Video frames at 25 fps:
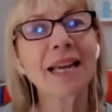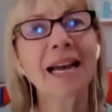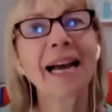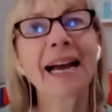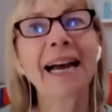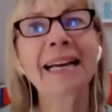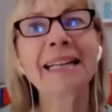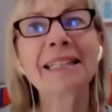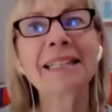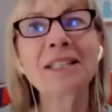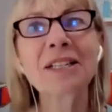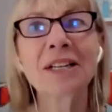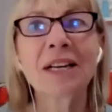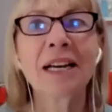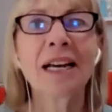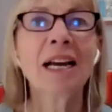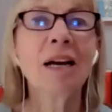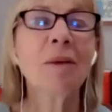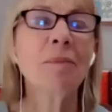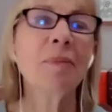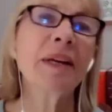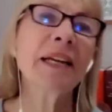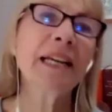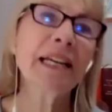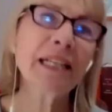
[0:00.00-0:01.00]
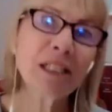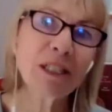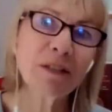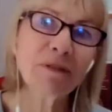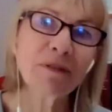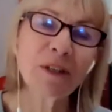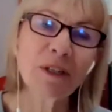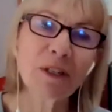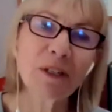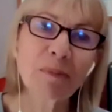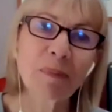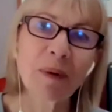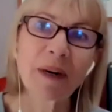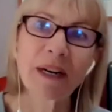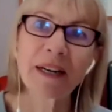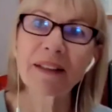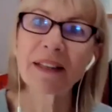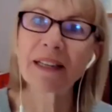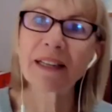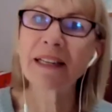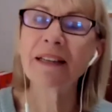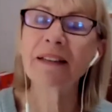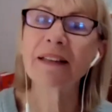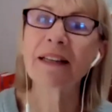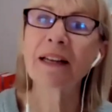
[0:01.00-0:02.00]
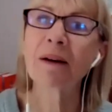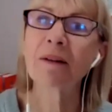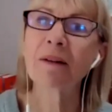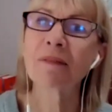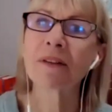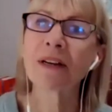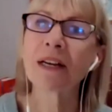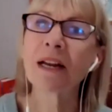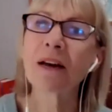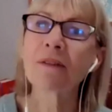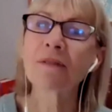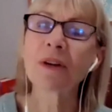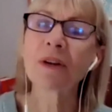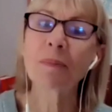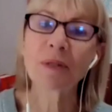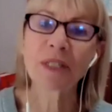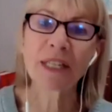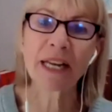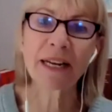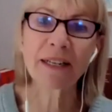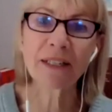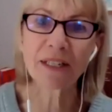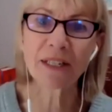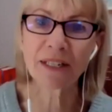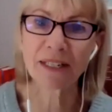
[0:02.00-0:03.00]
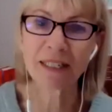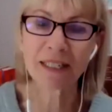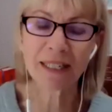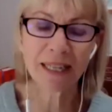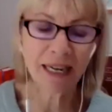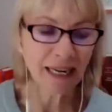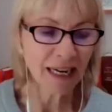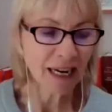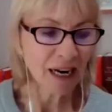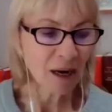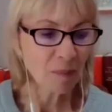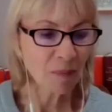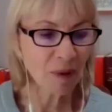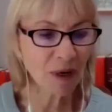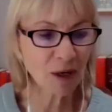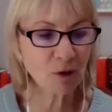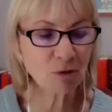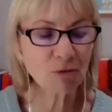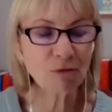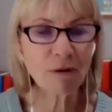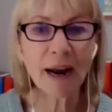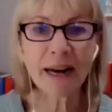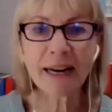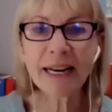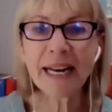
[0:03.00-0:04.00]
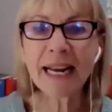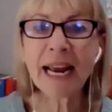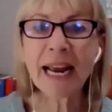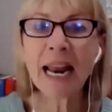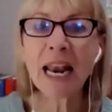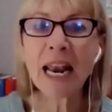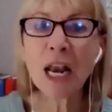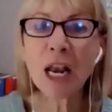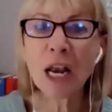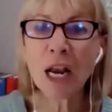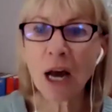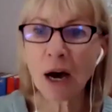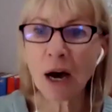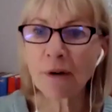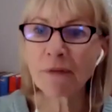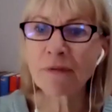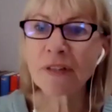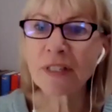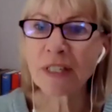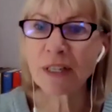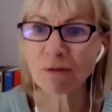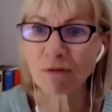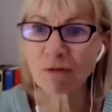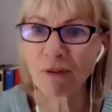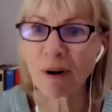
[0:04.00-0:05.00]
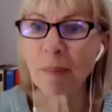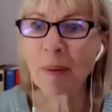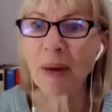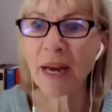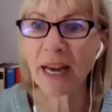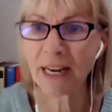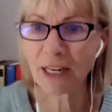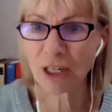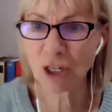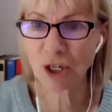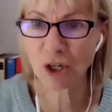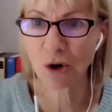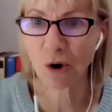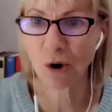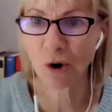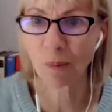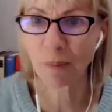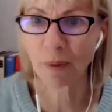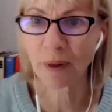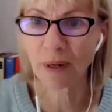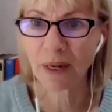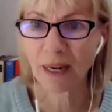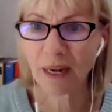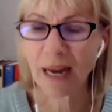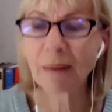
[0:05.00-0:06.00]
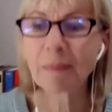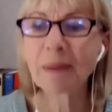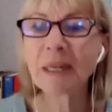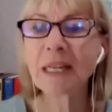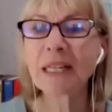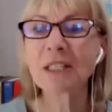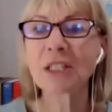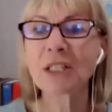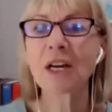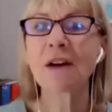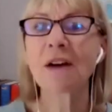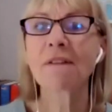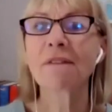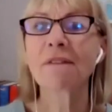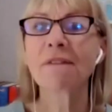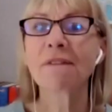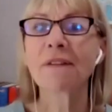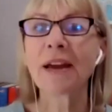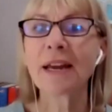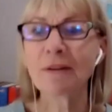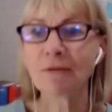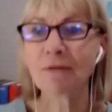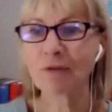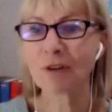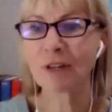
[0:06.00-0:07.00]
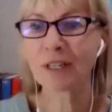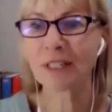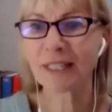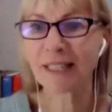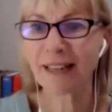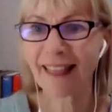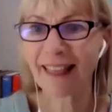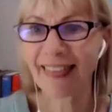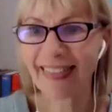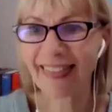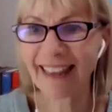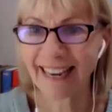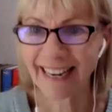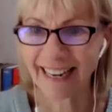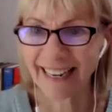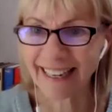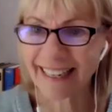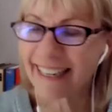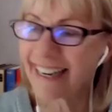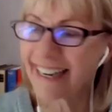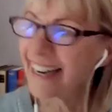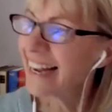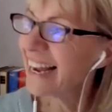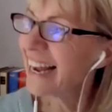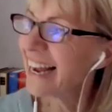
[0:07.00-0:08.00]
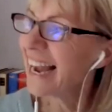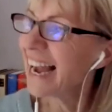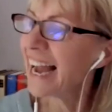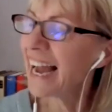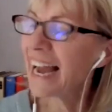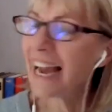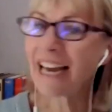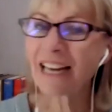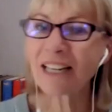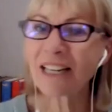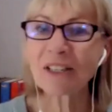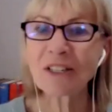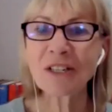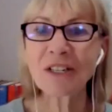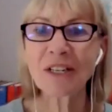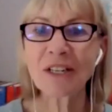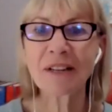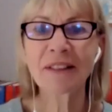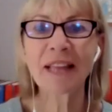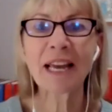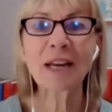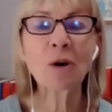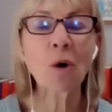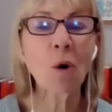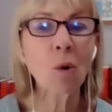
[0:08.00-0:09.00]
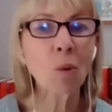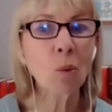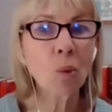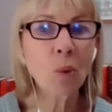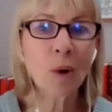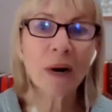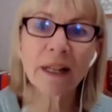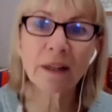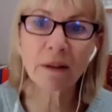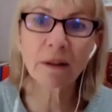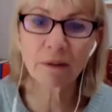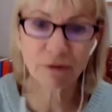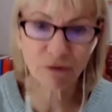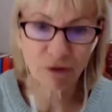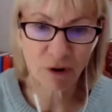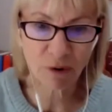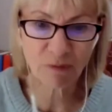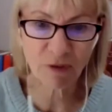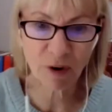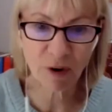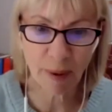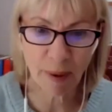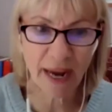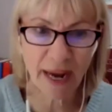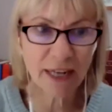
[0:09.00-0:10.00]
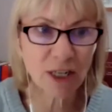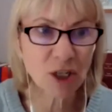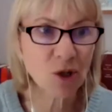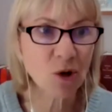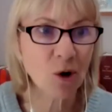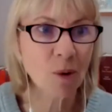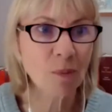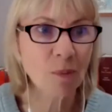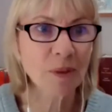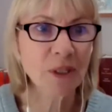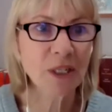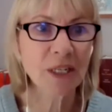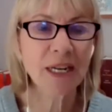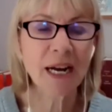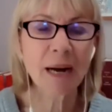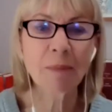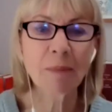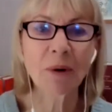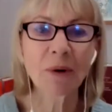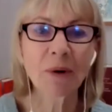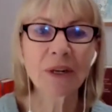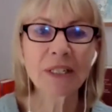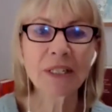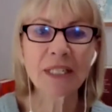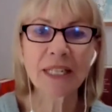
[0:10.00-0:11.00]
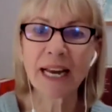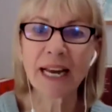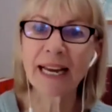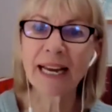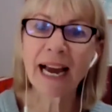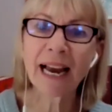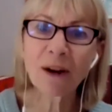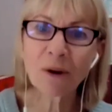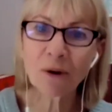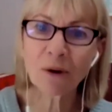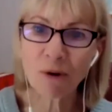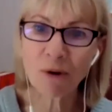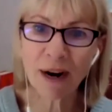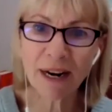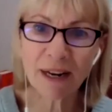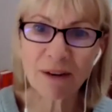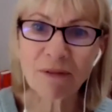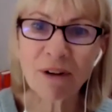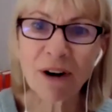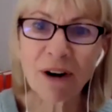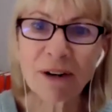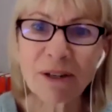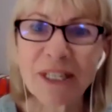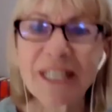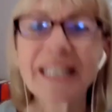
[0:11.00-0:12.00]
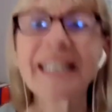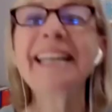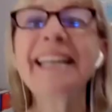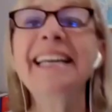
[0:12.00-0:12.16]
and being interviewed by the lo- lovely presenters. But Granny loves repair shop. I mean, it's her favorite thing. And they got Will from Repair Shop to come on and say, Hello, Granny Rosie.